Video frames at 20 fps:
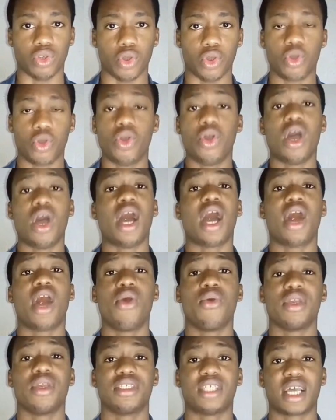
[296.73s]
or
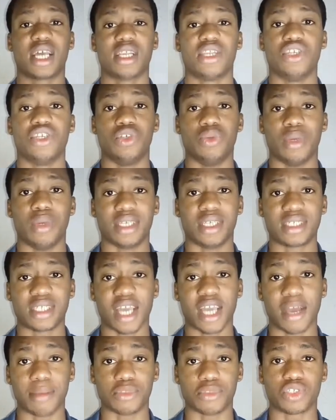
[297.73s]
how exactly you were
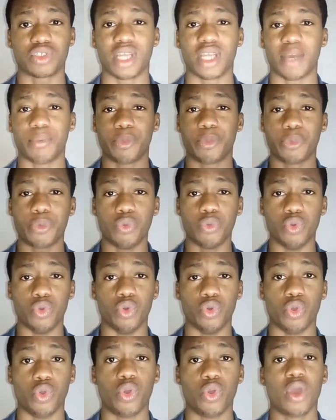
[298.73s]
scammed, so that people will
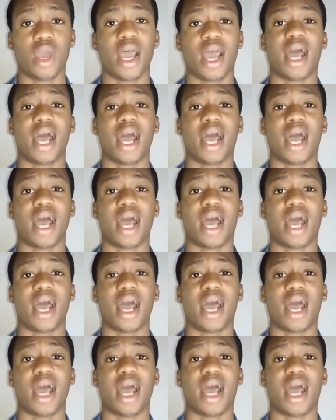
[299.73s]
know